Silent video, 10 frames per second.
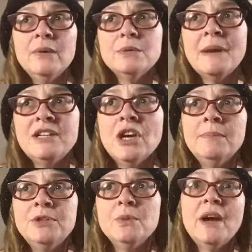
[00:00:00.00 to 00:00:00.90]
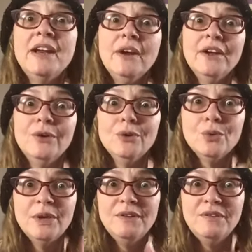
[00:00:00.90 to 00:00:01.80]
It was my job to write a
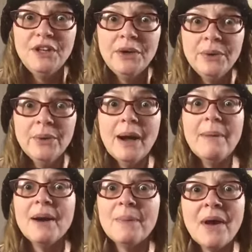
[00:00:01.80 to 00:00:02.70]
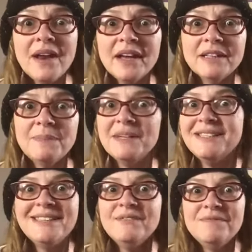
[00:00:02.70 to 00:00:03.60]
review about a product, but it
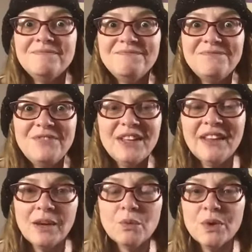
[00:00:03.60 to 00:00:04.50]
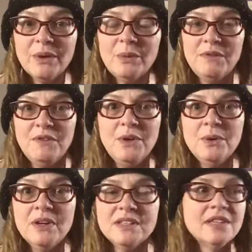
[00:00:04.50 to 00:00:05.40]
didn't feel like a real
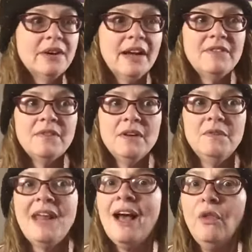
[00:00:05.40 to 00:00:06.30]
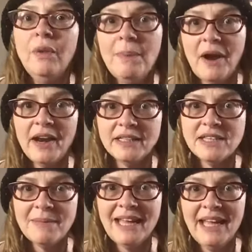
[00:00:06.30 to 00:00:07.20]
review considering I've never even held the product
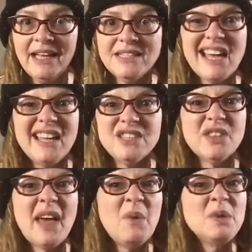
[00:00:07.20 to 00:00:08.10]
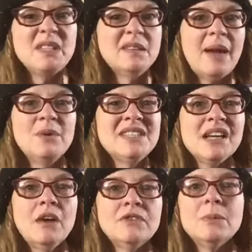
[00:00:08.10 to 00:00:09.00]
in my hand. So that wasn't I
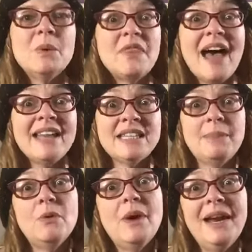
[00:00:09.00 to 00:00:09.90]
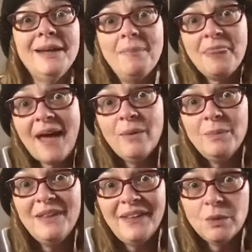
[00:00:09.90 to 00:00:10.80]
wasn't comfortable with that type of writing. That would
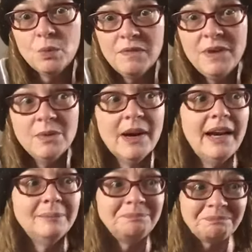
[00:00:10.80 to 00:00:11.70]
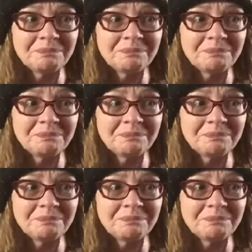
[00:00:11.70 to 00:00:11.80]
be like review writing.